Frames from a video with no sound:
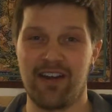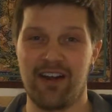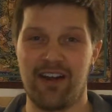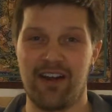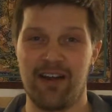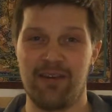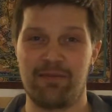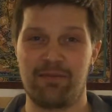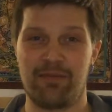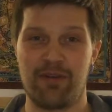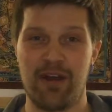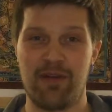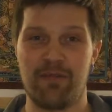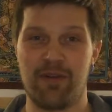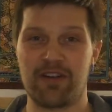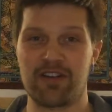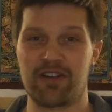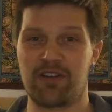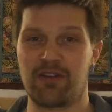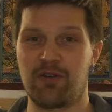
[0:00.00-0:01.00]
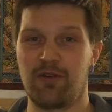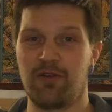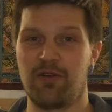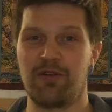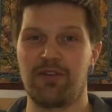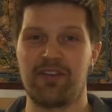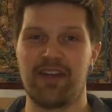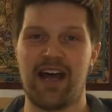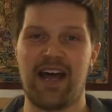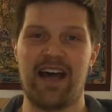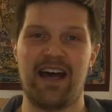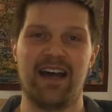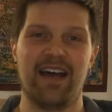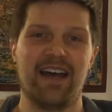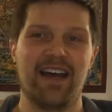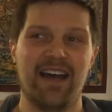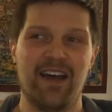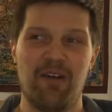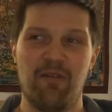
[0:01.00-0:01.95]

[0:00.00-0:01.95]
I pretty much thought that